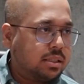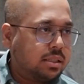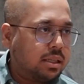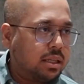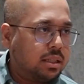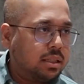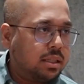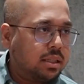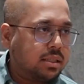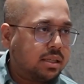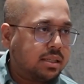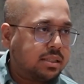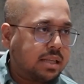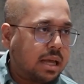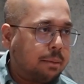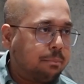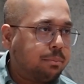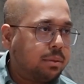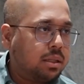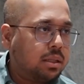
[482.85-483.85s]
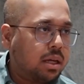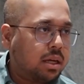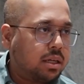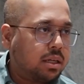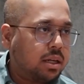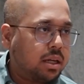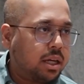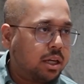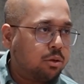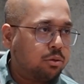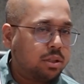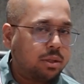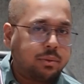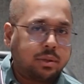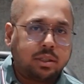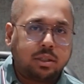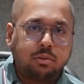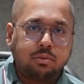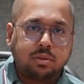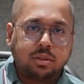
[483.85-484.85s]
In this example that they were
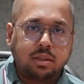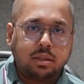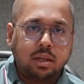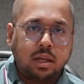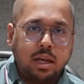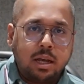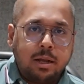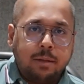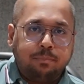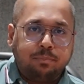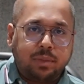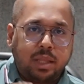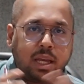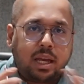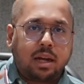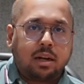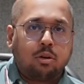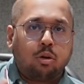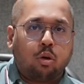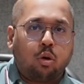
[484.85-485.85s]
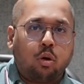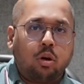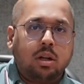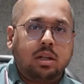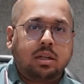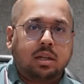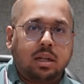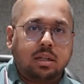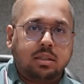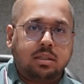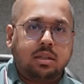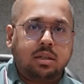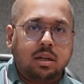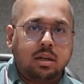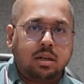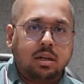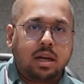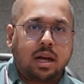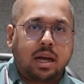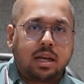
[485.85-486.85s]
using, they are all
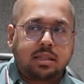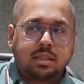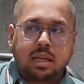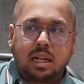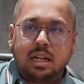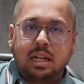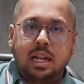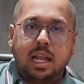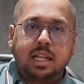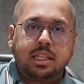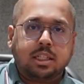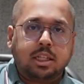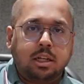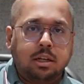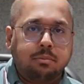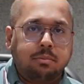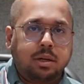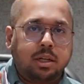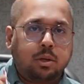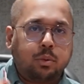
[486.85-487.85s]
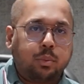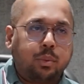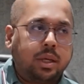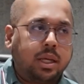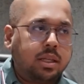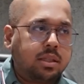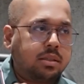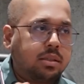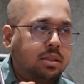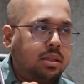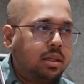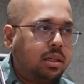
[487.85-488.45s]
considered as legitimate ways